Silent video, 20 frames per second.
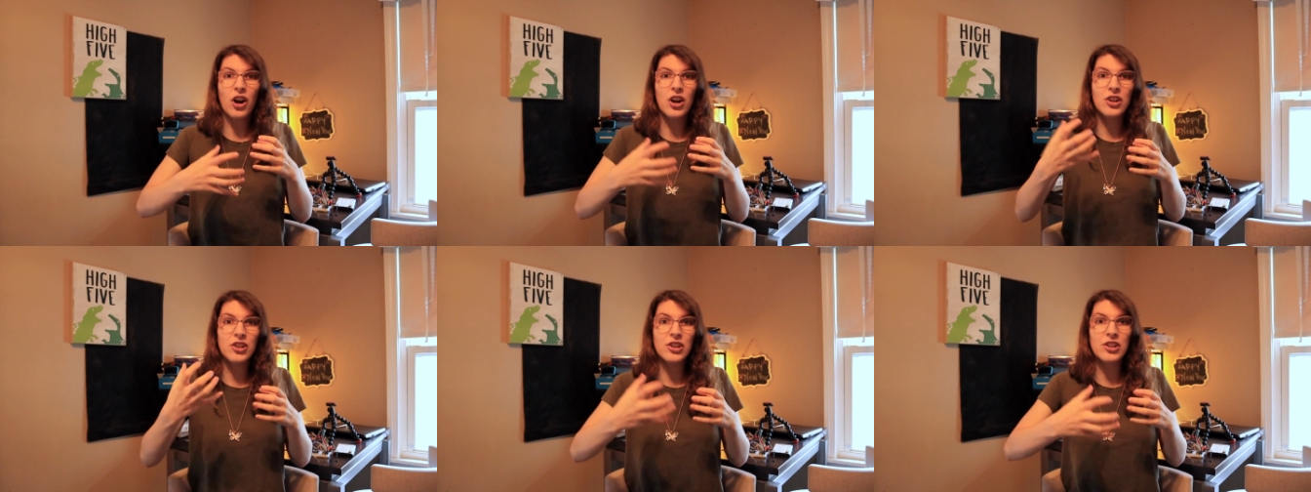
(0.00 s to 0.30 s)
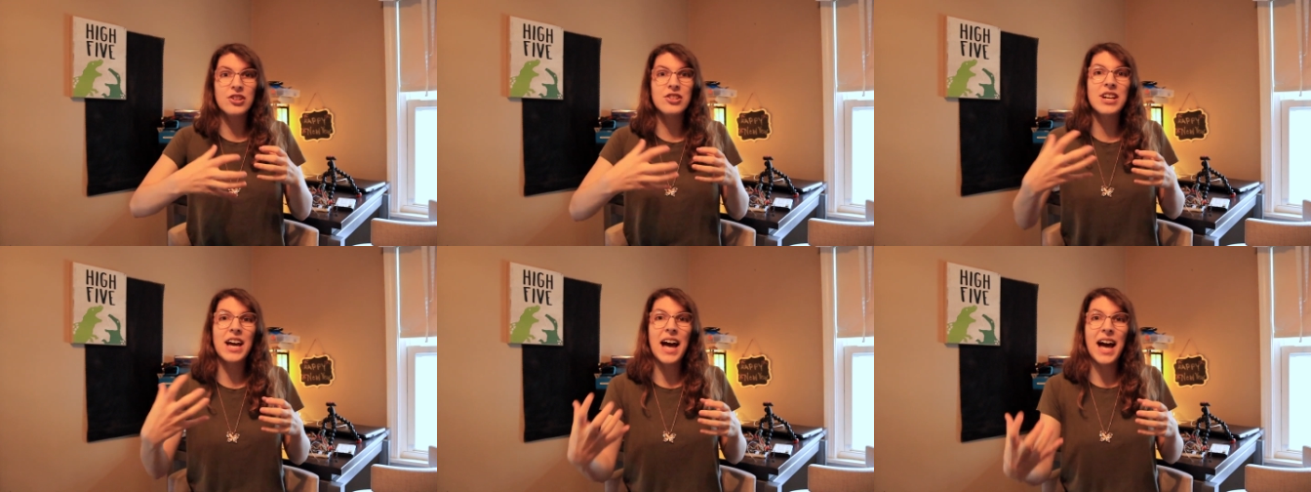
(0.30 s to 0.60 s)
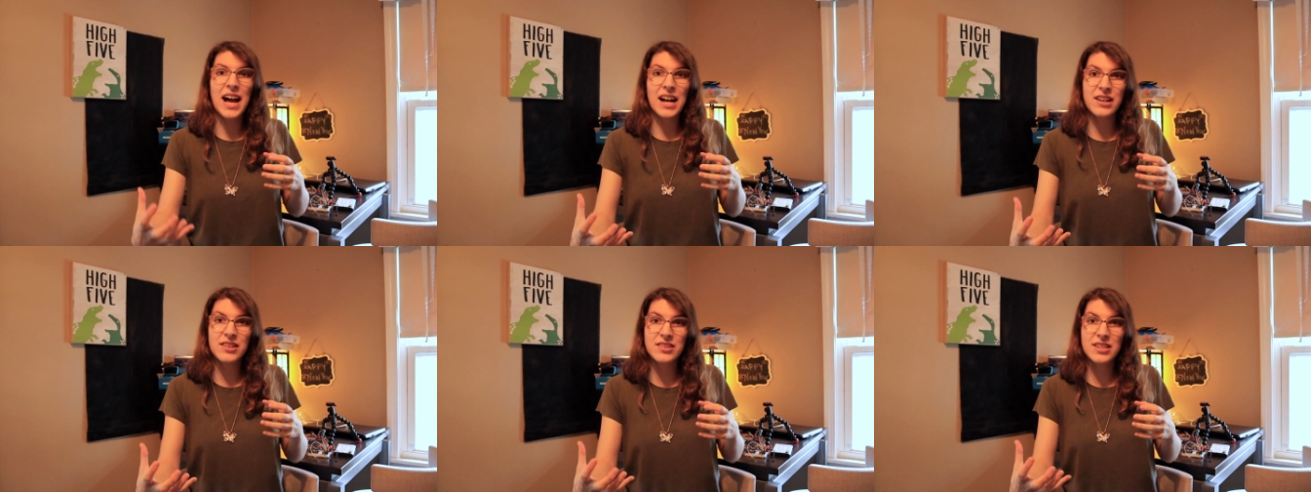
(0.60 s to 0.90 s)
harder to
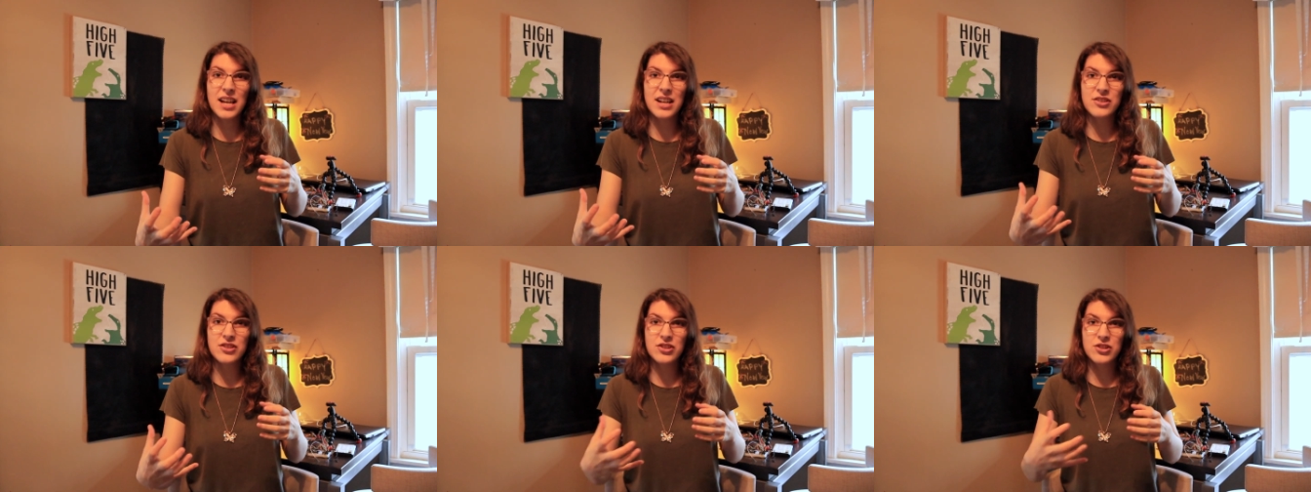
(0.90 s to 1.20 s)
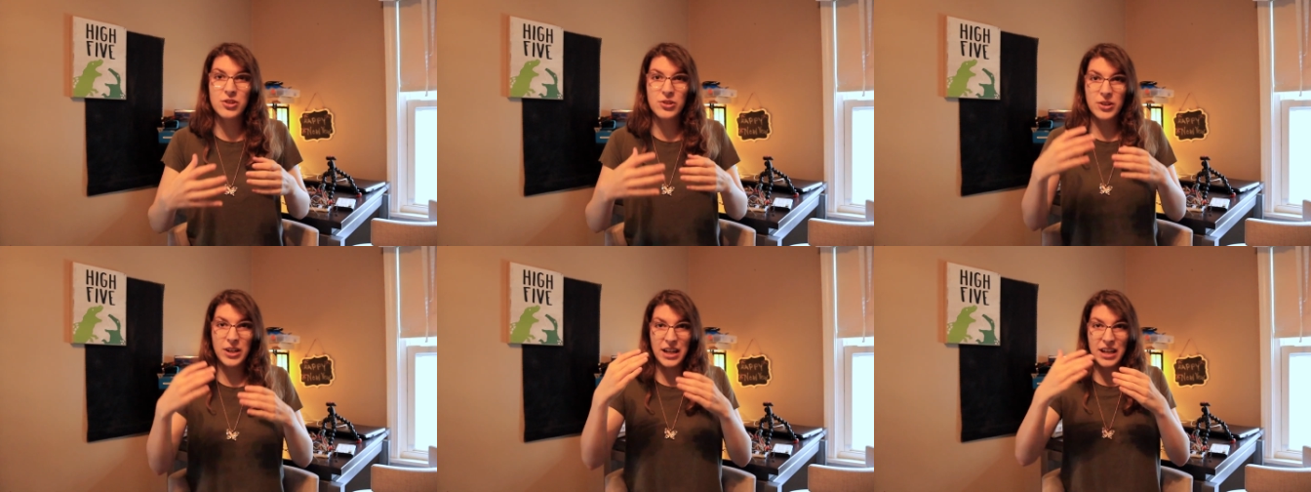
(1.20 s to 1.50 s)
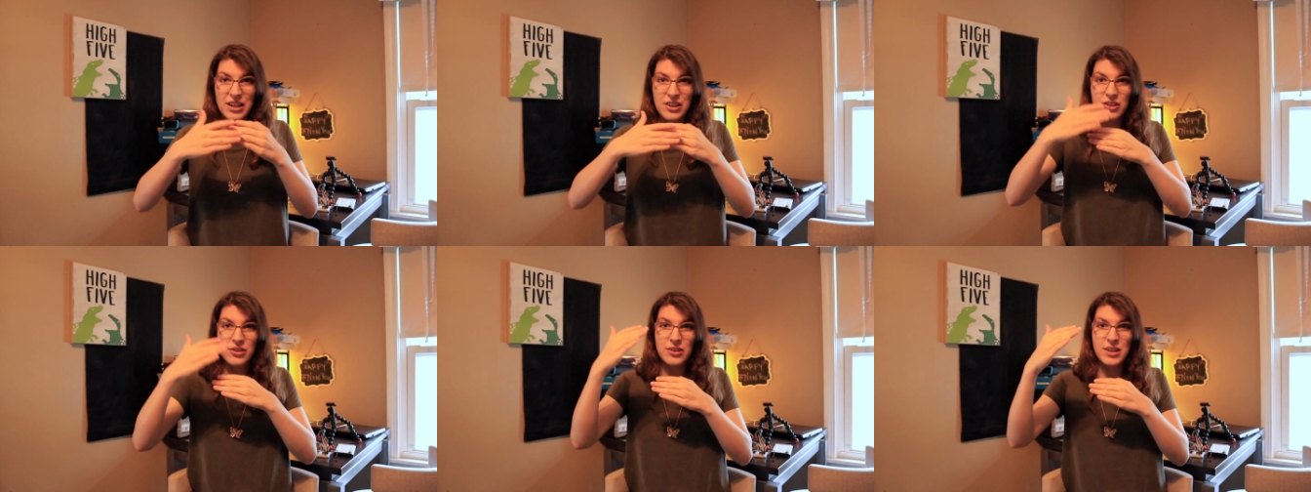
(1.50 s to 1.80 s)
access. So you're
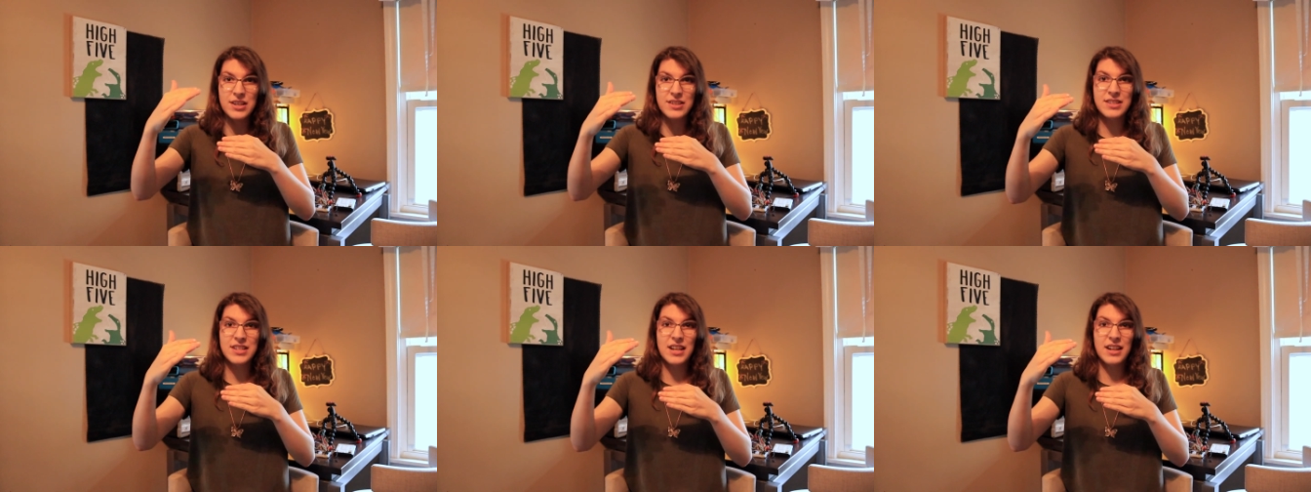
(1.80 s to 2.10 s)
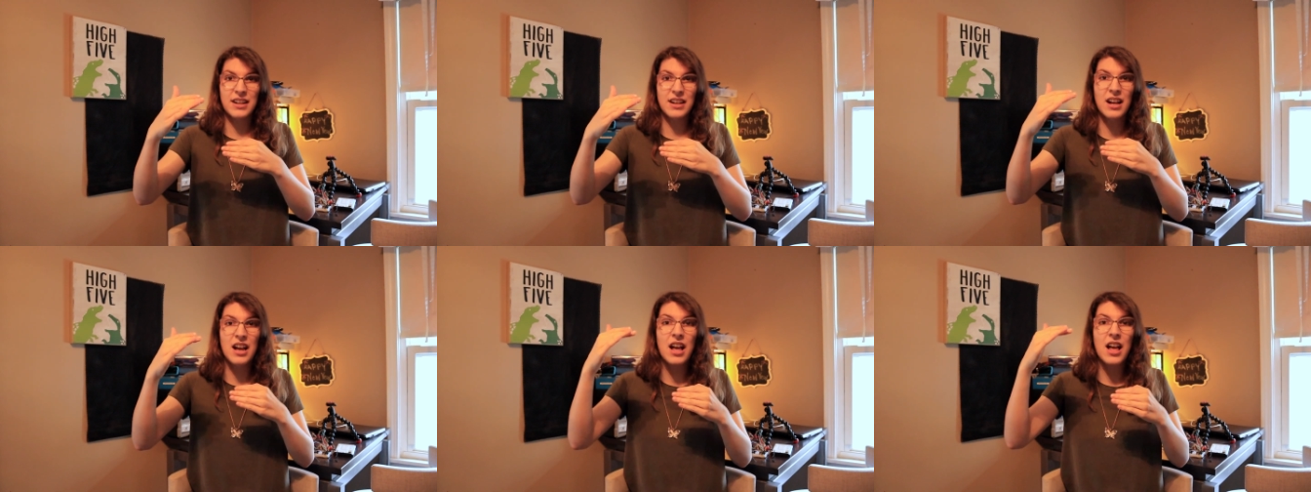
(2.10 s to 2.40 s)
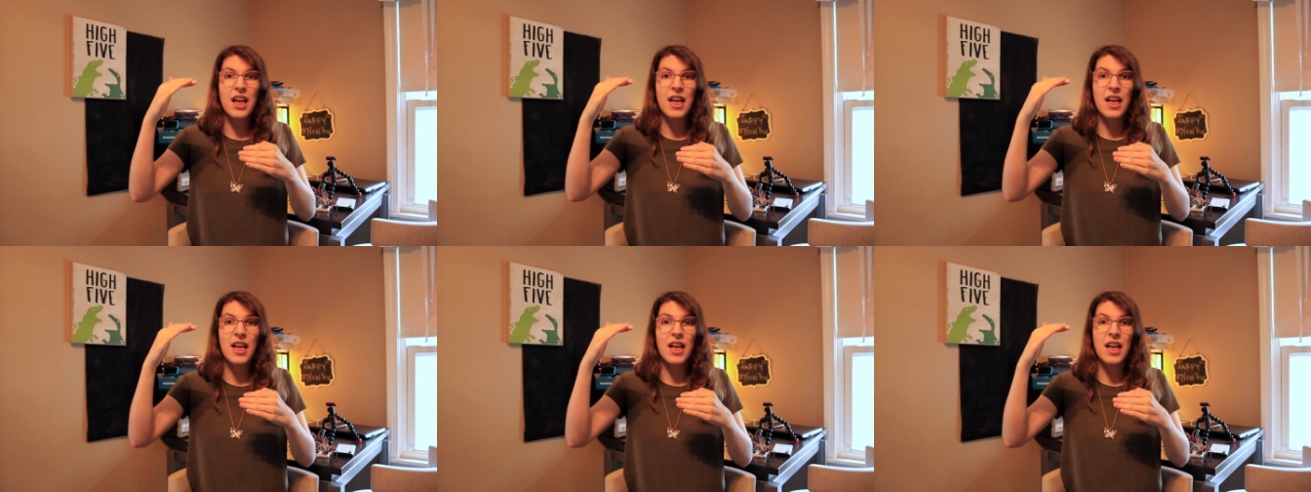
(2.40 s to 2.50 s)
increasing